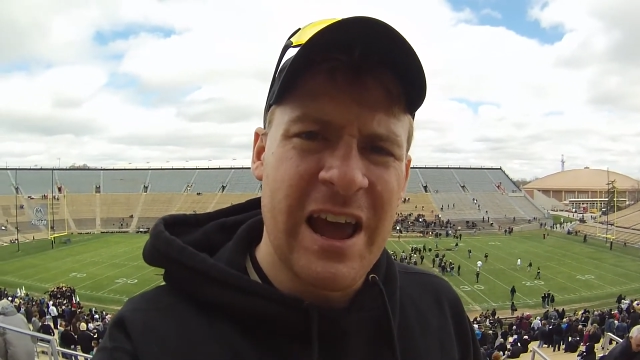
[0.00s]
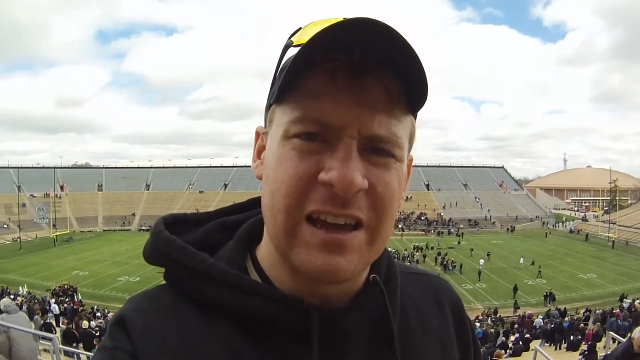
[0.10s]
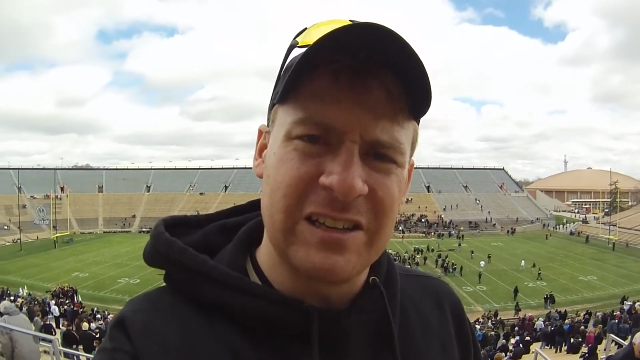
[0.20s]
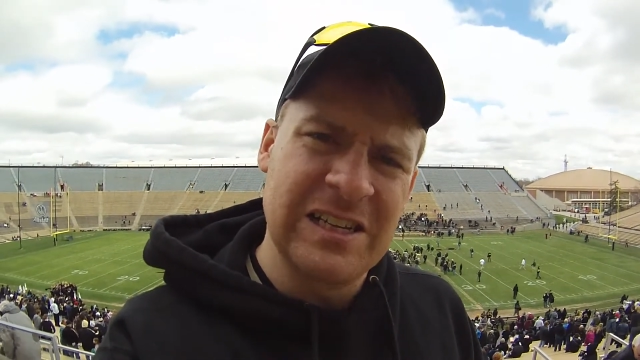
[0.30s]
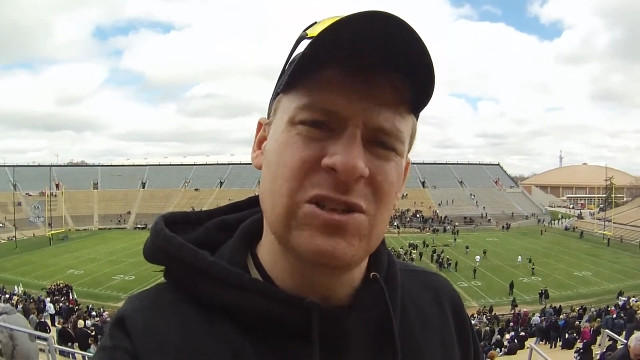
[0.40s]

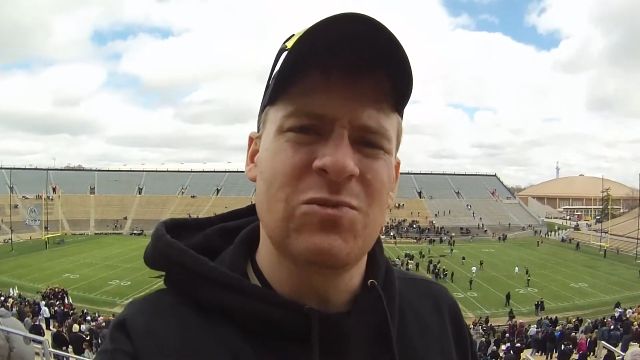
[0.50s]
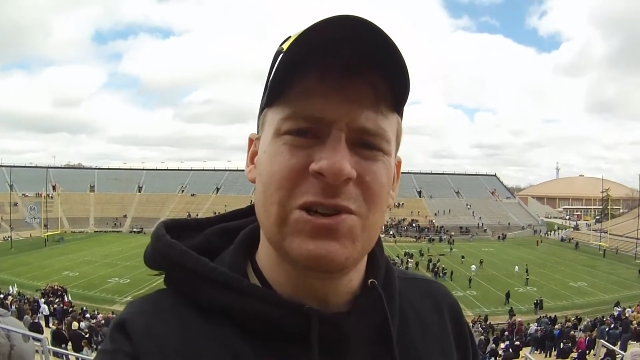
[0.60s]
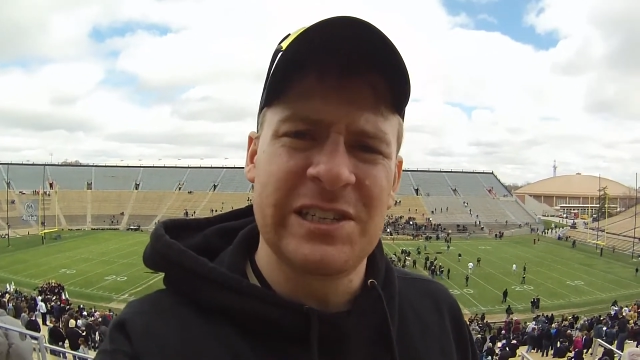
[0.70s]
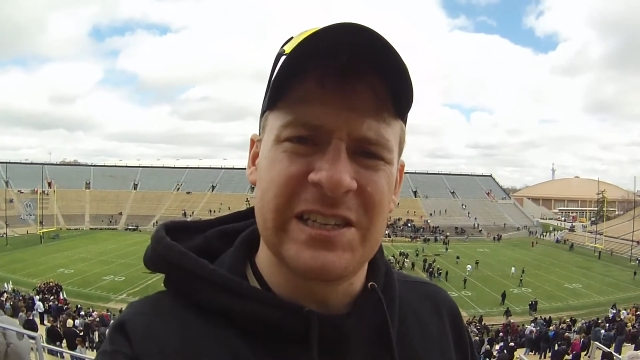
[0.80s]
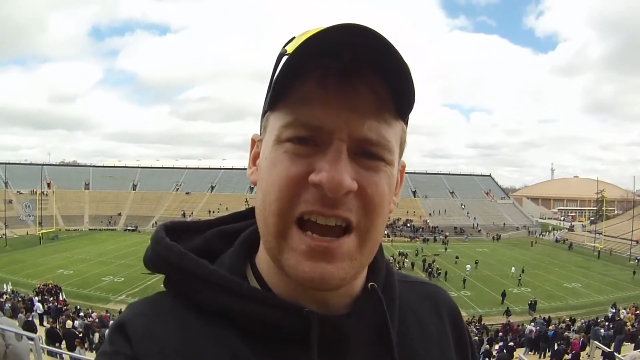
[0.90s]
at least
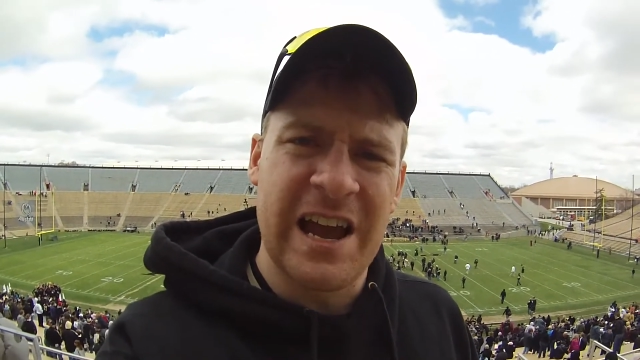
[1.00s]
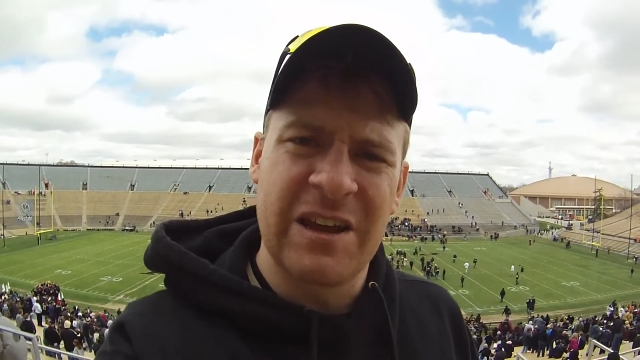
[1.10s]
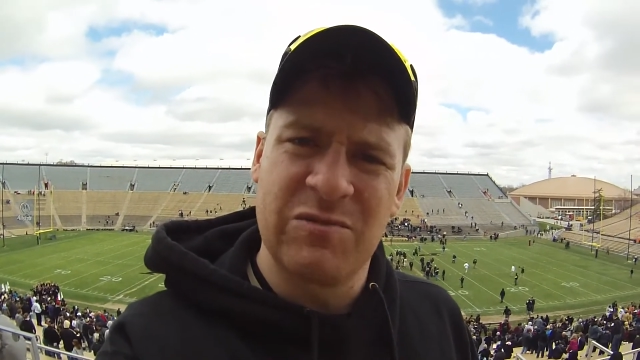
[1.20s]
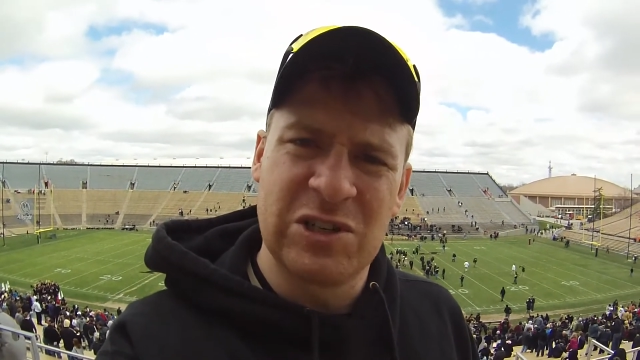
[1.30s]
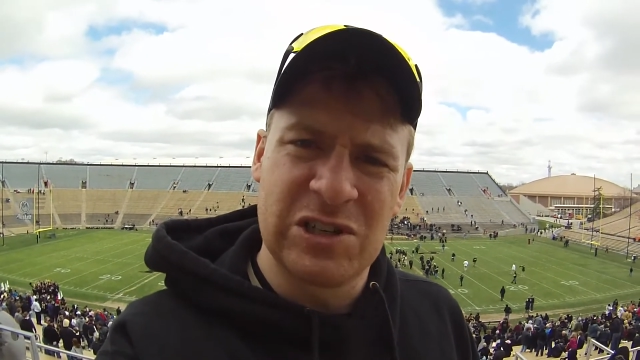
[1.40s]
one
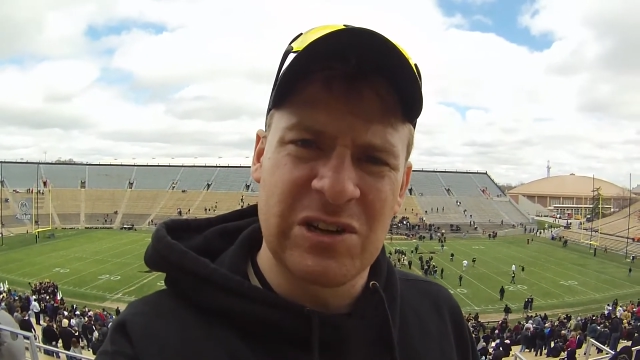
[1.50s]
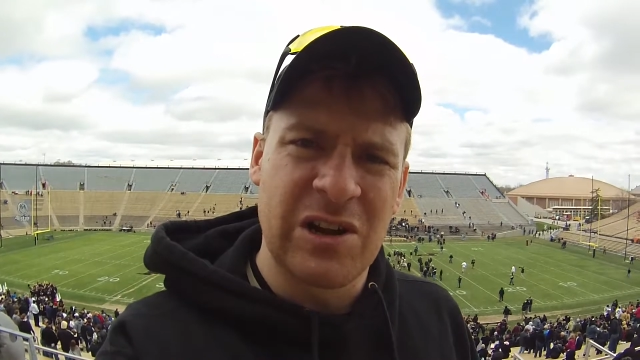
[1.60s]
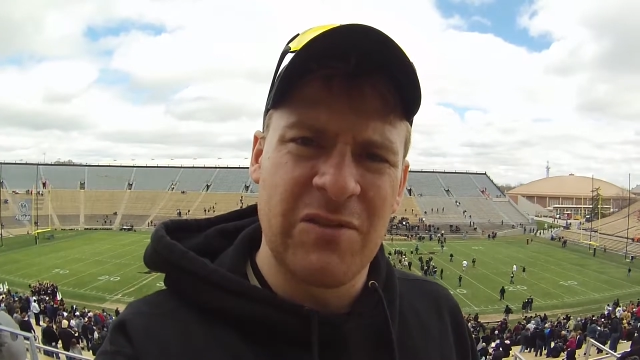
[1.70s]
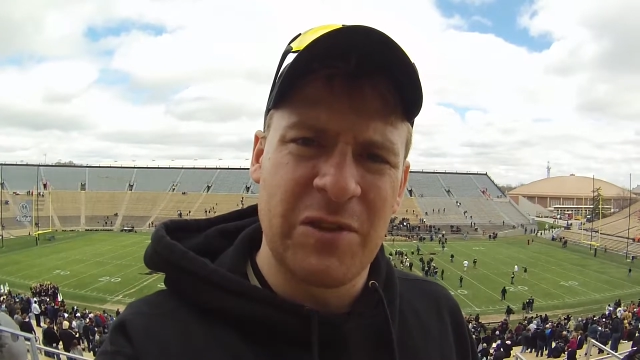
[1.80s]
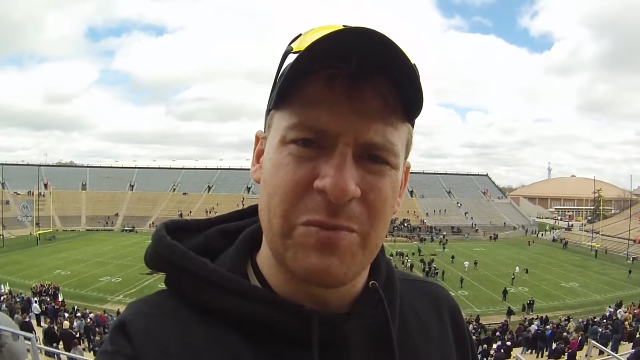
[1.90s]
sack, and was just
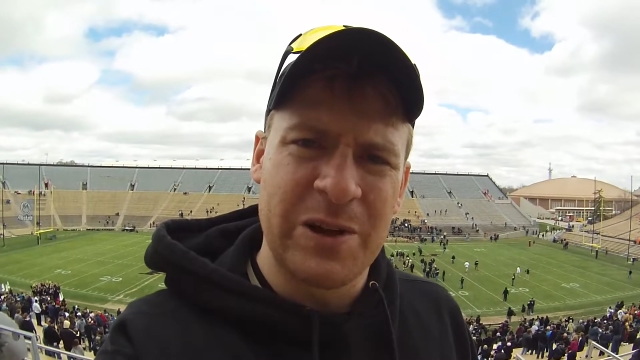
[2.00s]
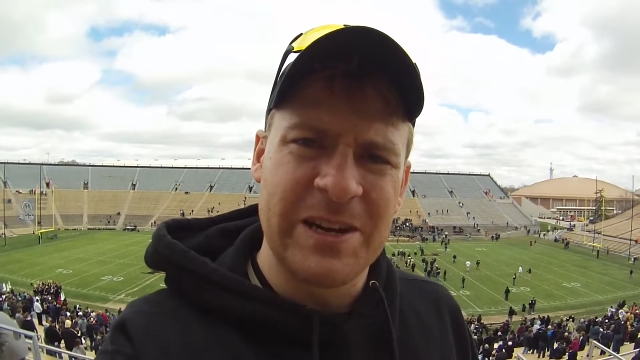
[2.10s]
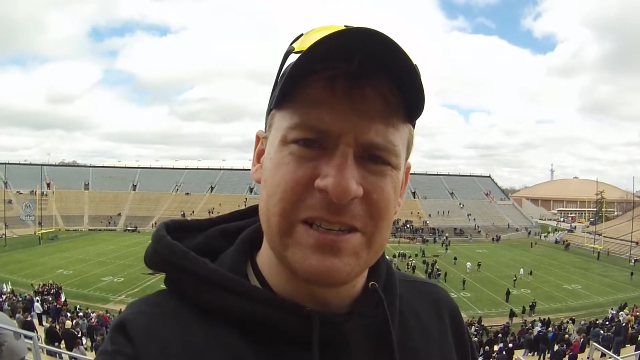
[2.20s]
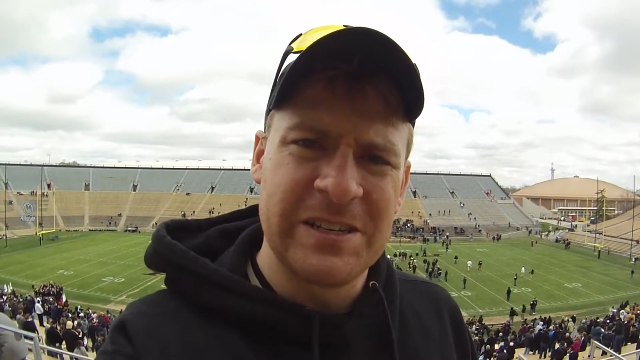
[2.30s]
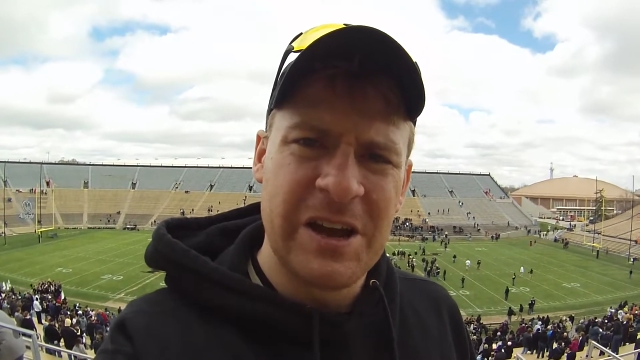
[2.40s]
all over the
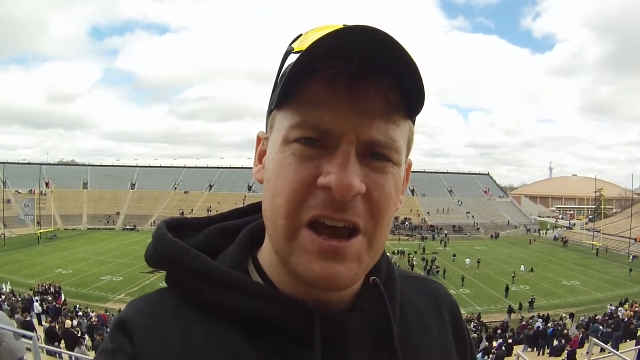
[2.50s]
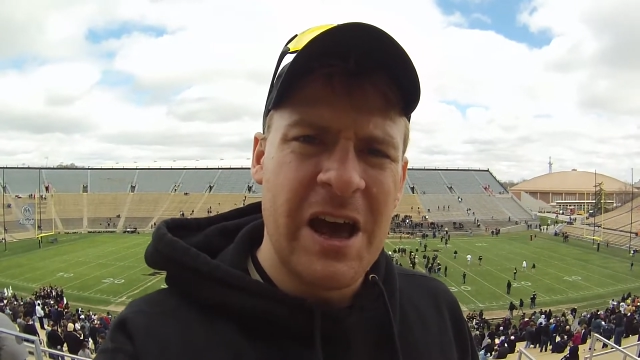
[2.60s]
place.